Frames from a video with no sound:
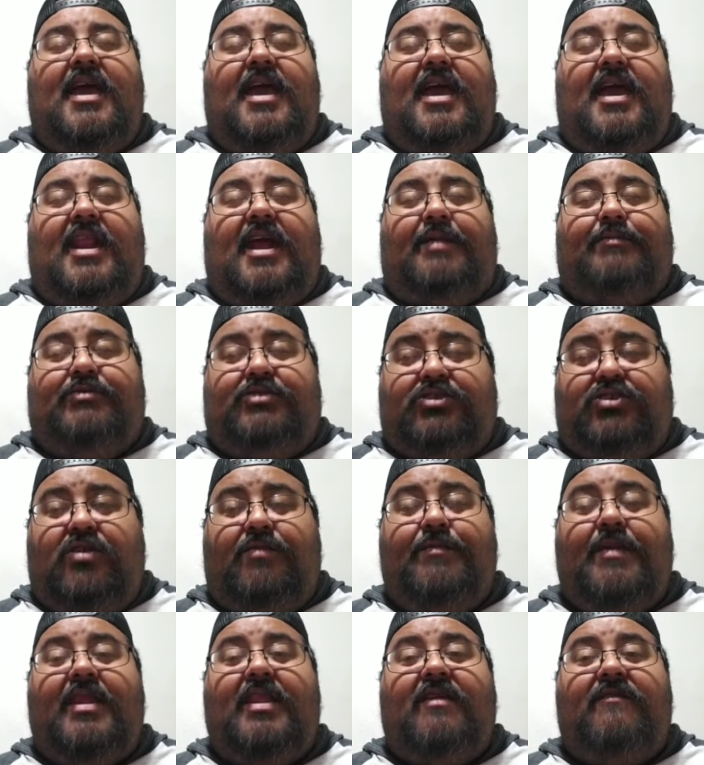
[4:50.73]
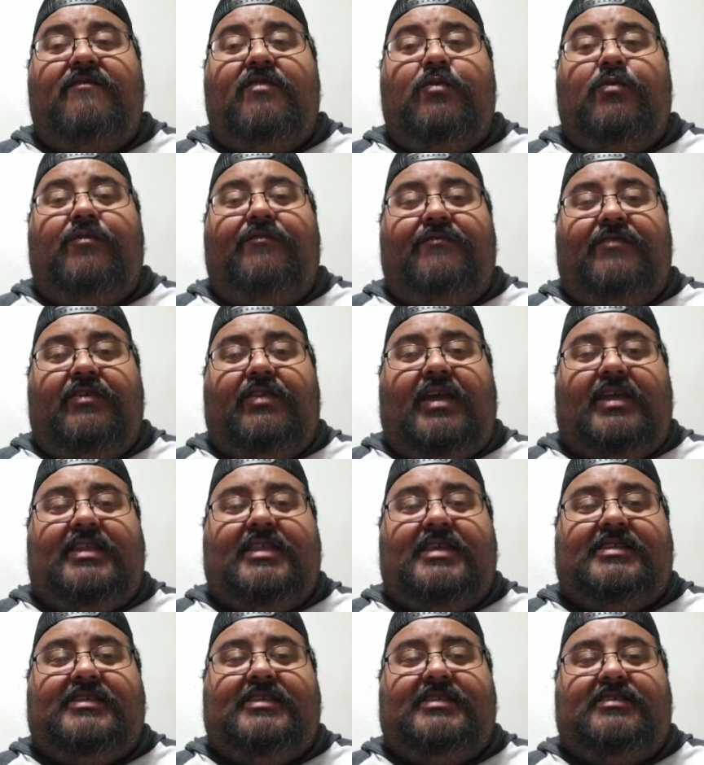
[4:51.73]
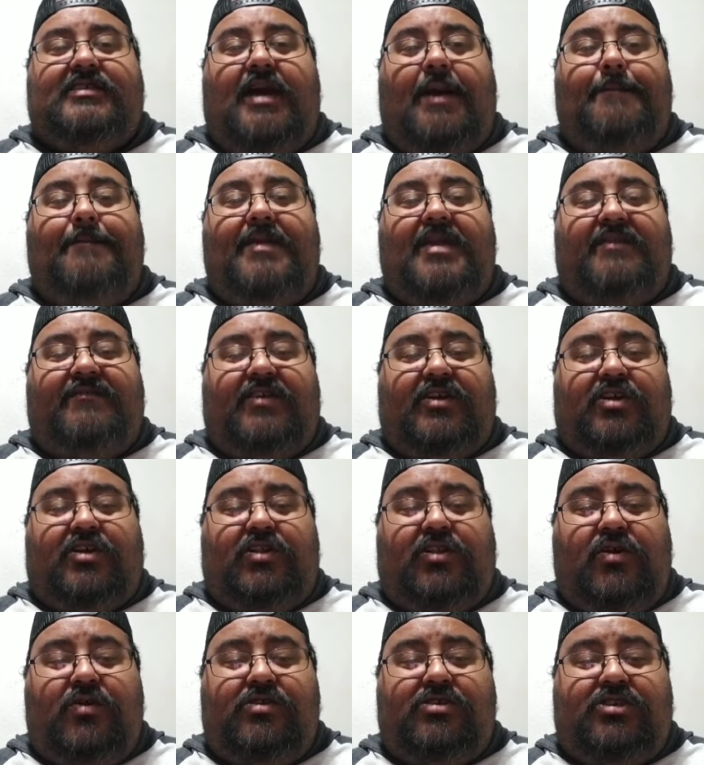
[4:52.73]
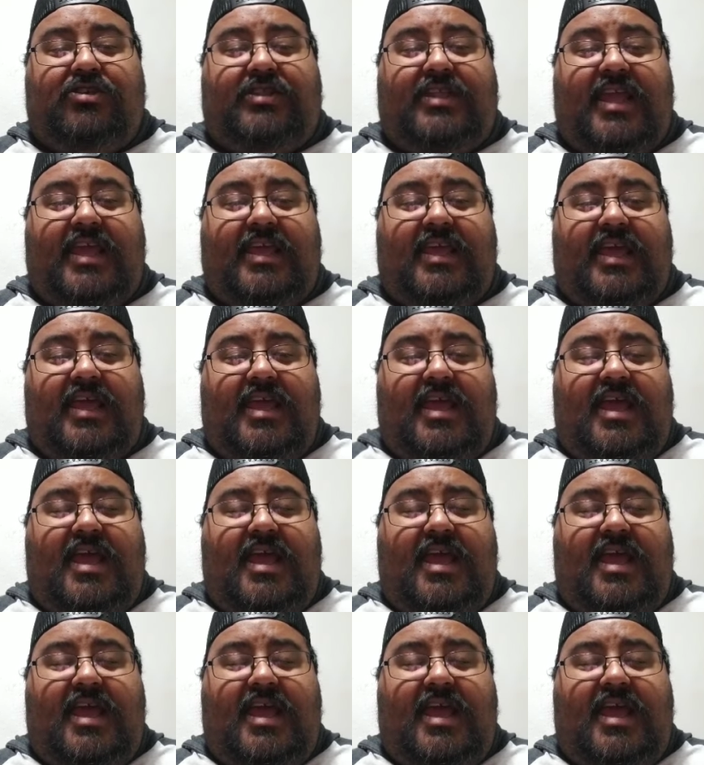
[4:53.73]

and I'm sure many of you will feel like this is a bit of a closure thing